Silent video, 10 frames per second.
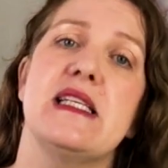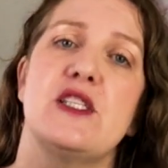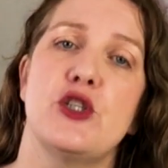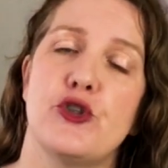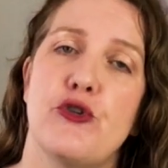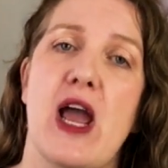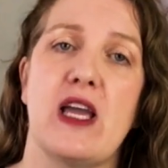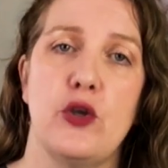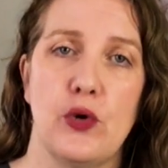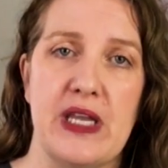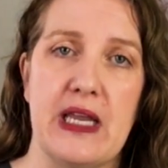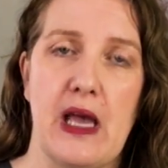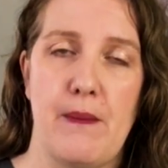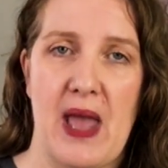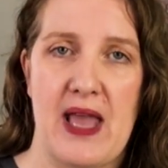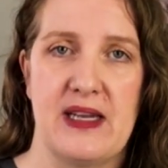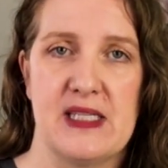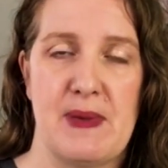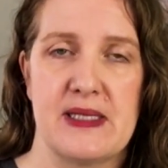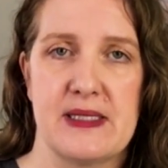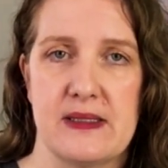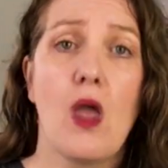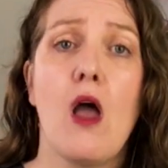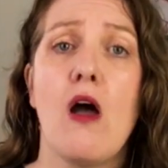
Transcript: is to track your income and expenses.